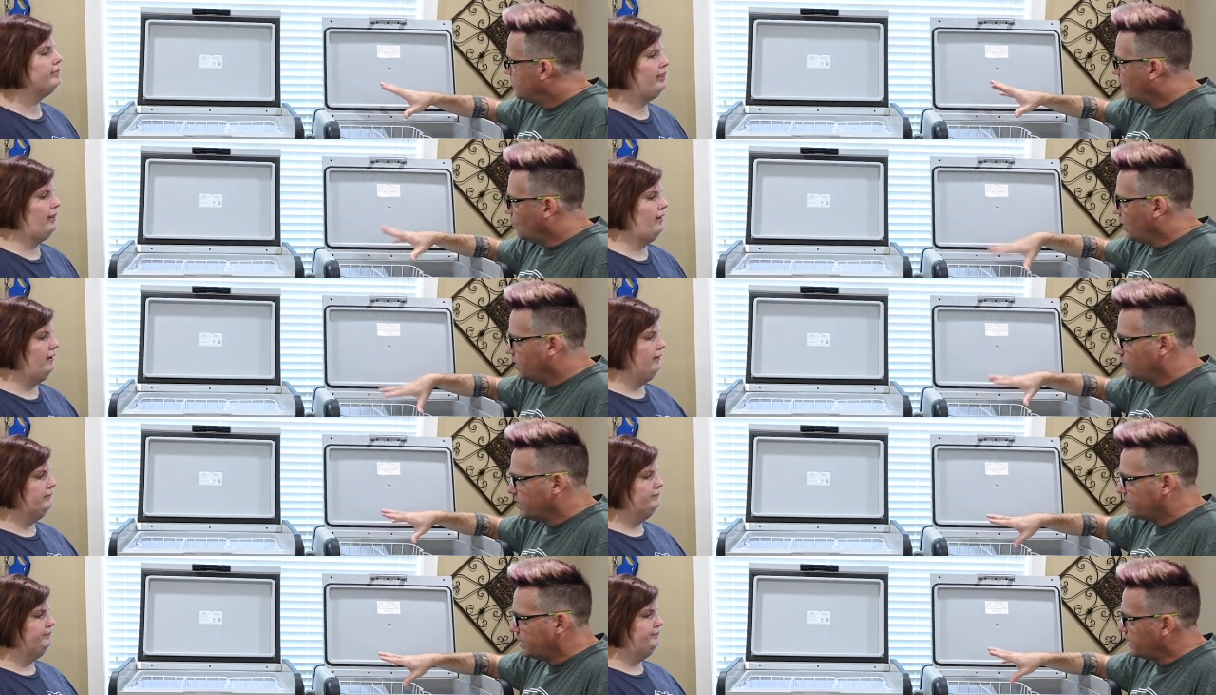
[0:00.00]
Speaker 1: but one
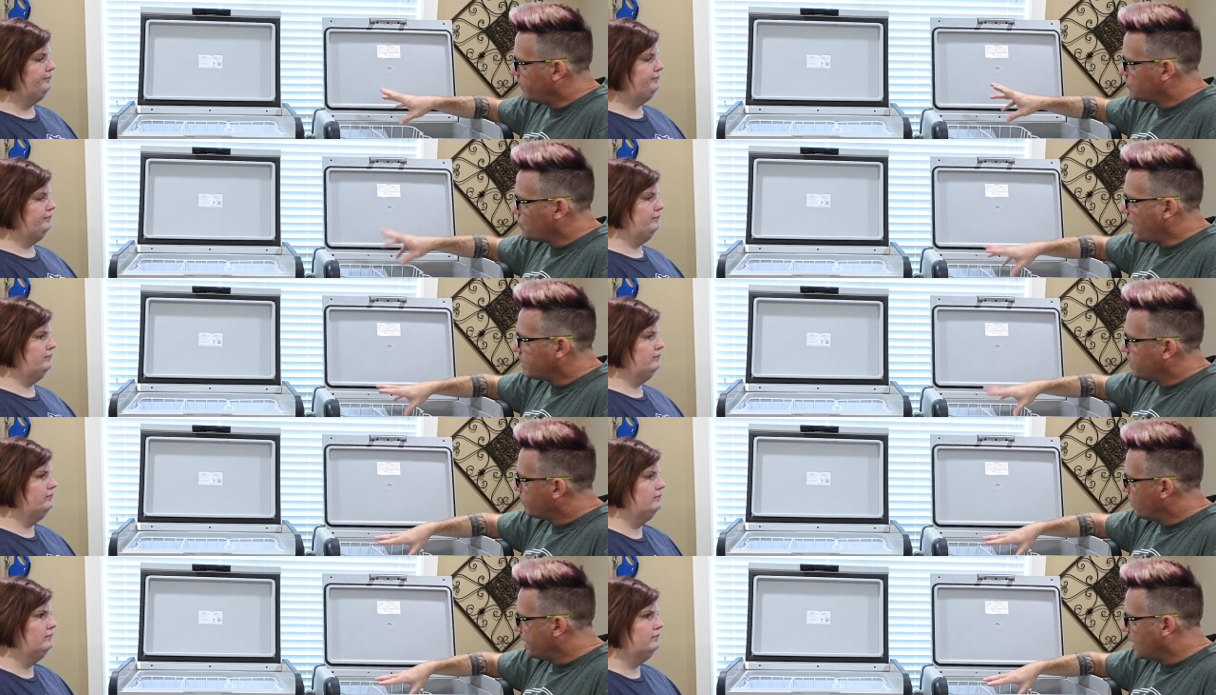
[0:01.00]
weird thing that I was racking my
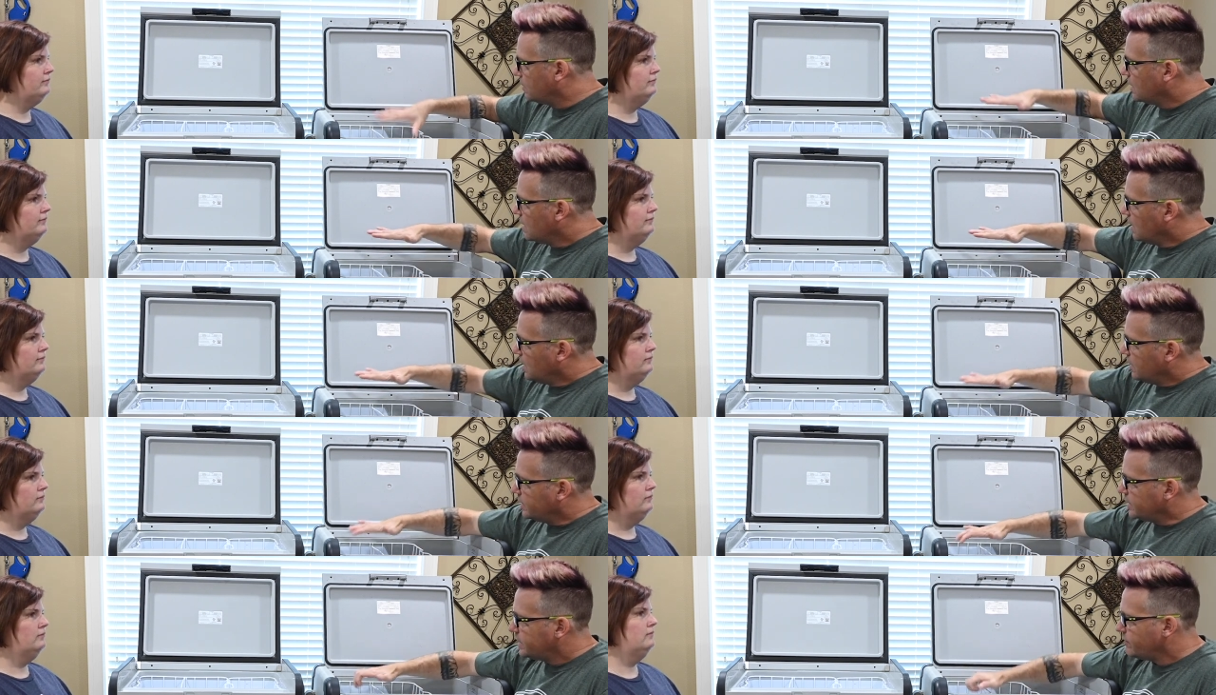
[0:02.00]
brain out,
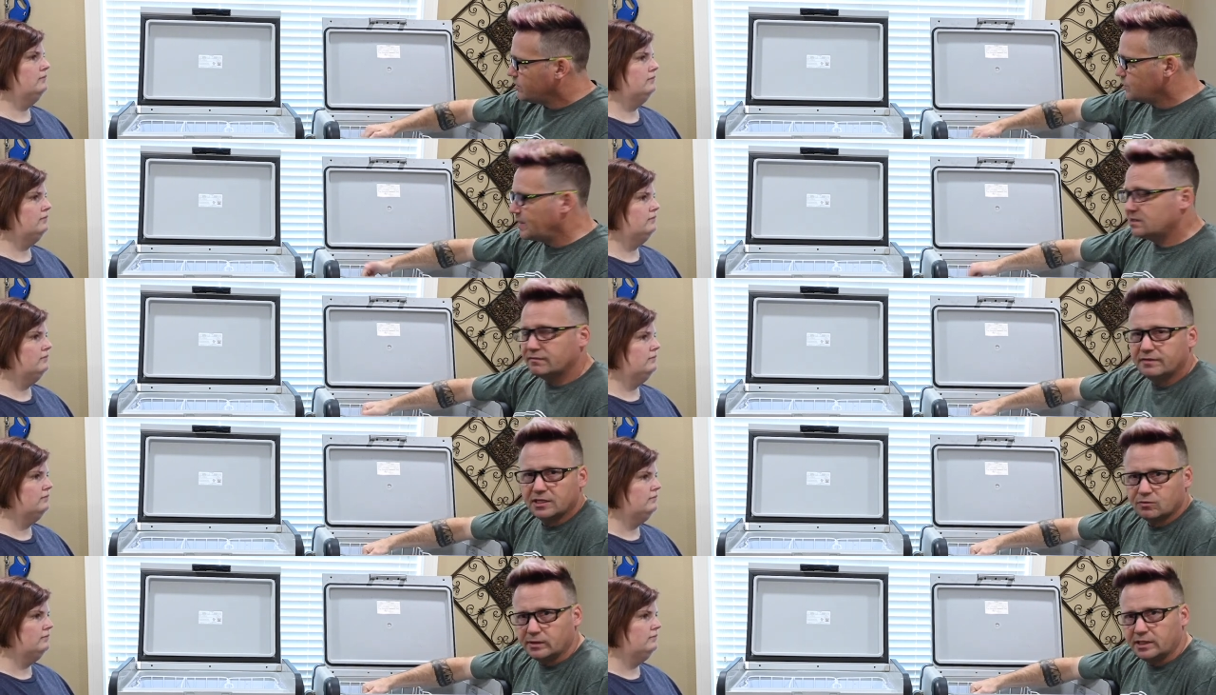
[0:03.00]
the interior space of
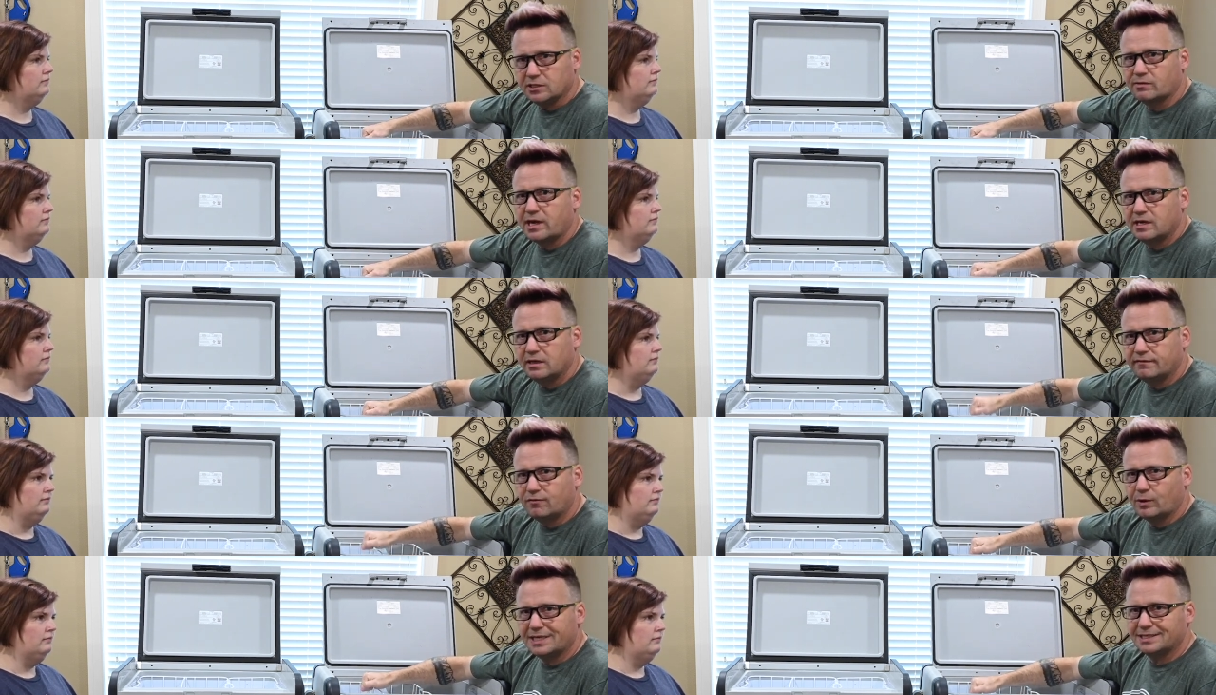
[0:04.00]
this one is rated at
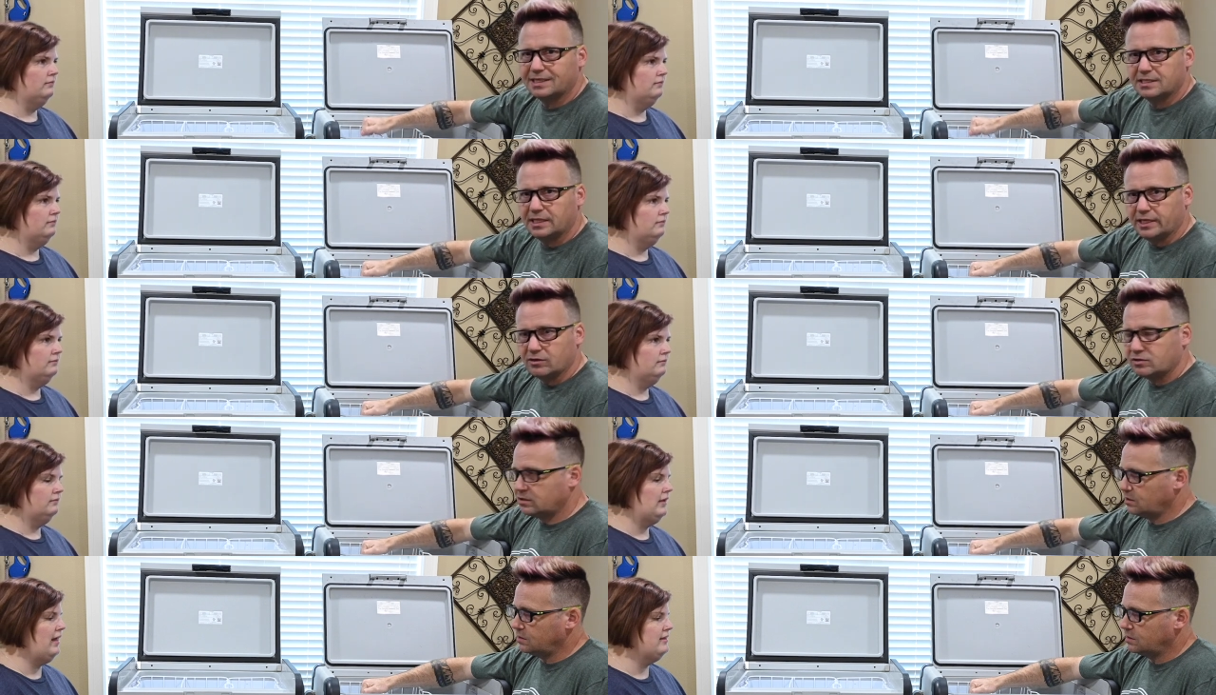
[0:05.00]
46
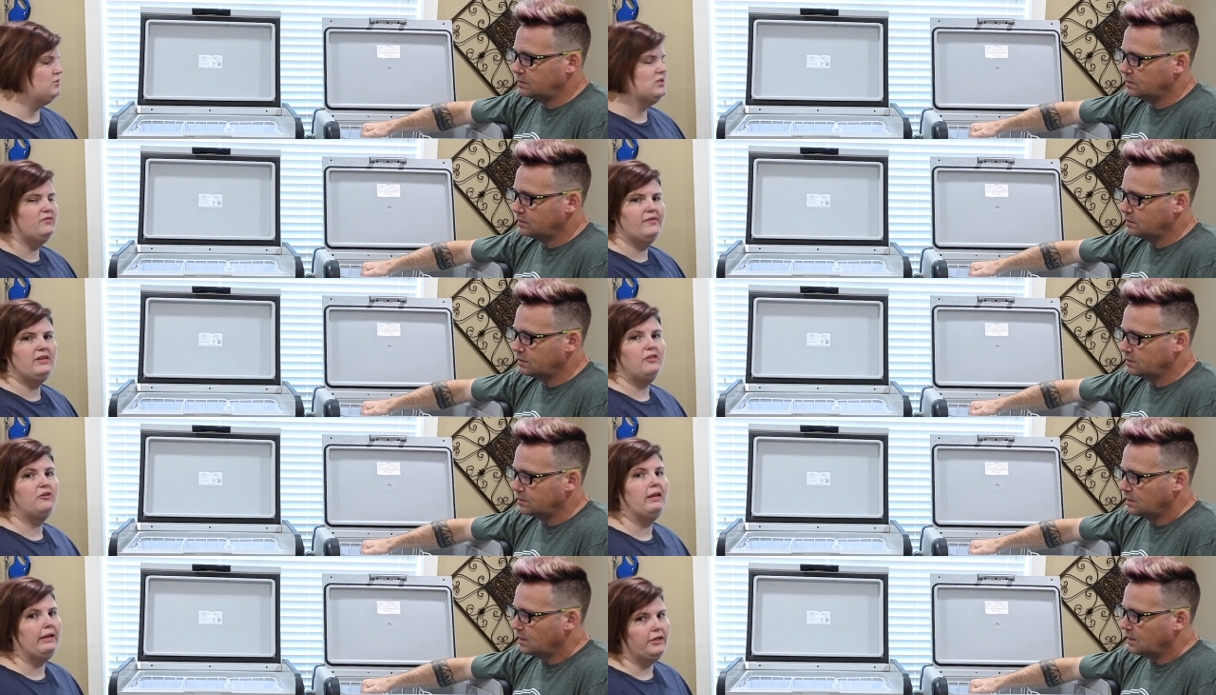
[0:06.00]
liters.
Speaker 2: Yeah, this one's
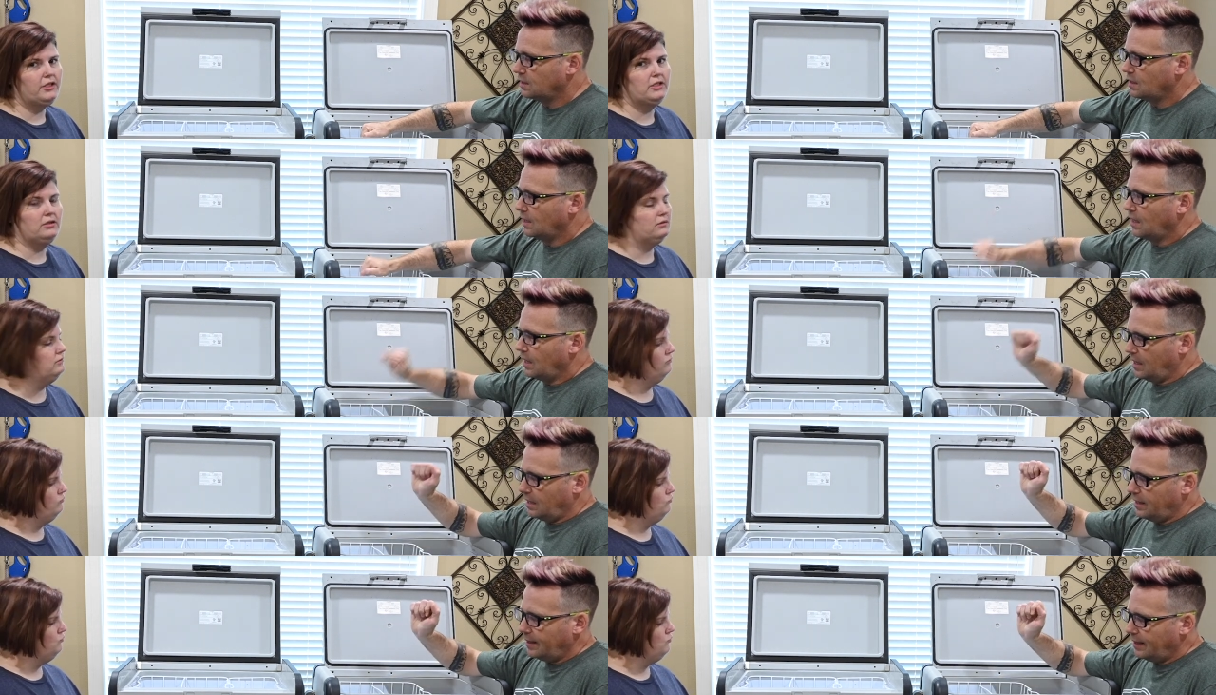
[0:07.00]
53 liters.
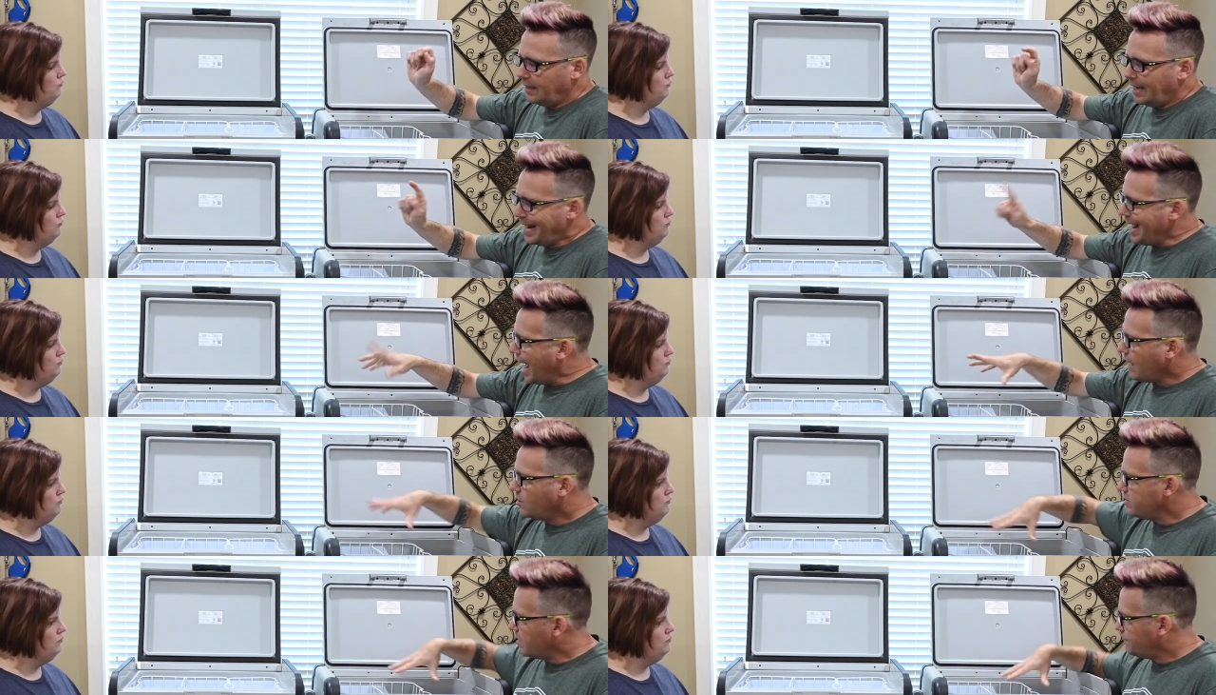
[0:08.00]
Speaker 1: And I
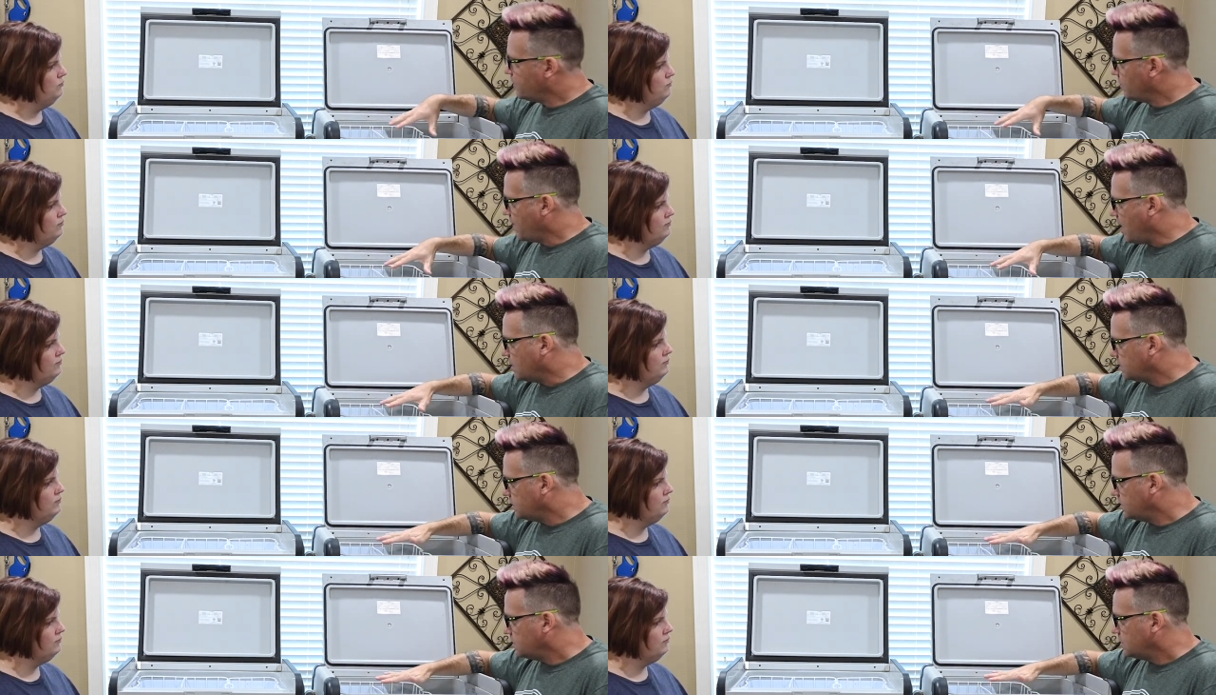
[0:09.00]
could not figure out
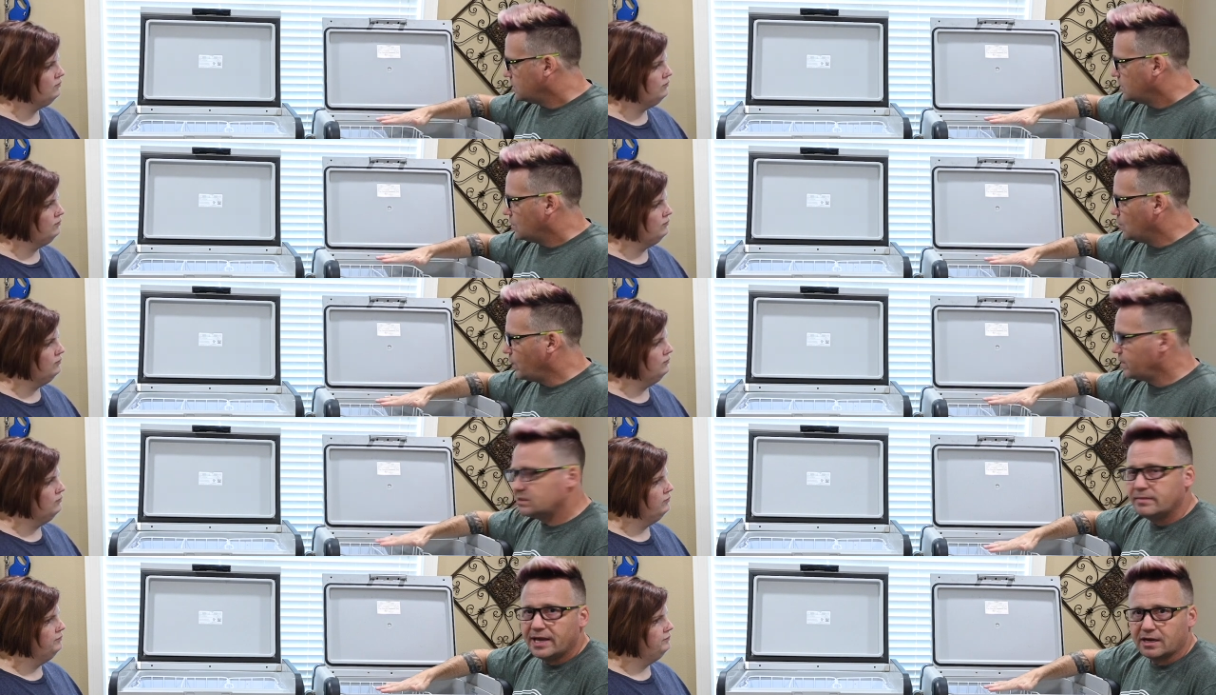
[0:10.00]

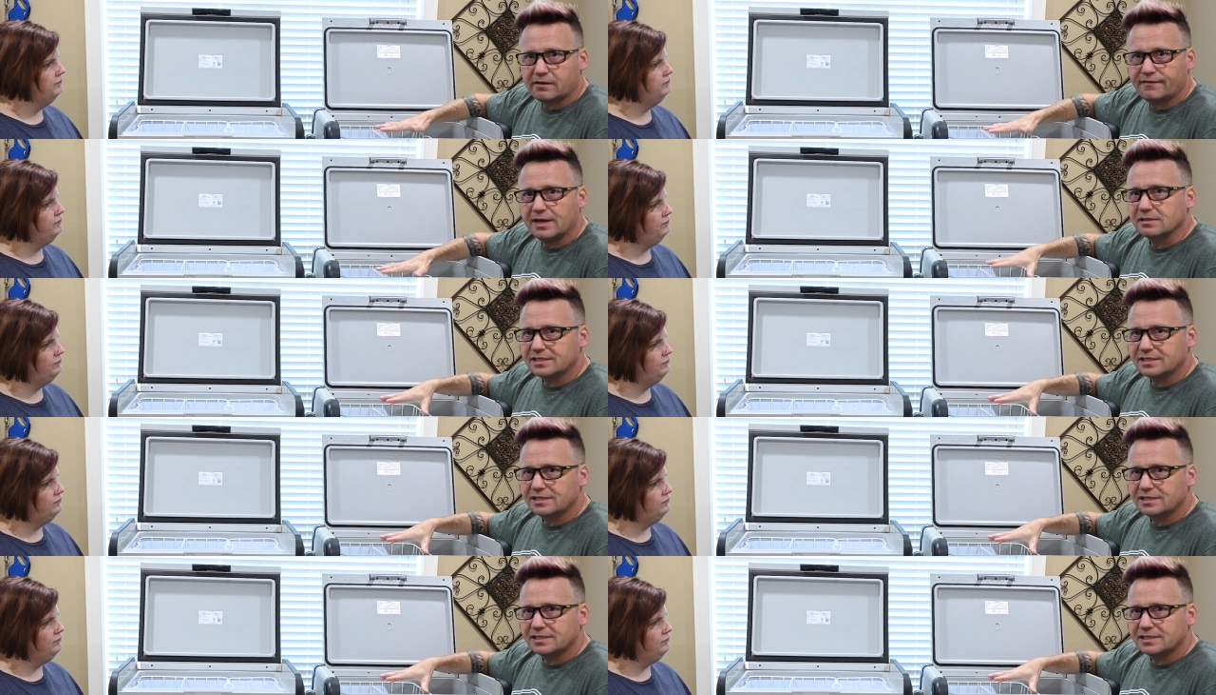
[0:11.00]
where Dometic found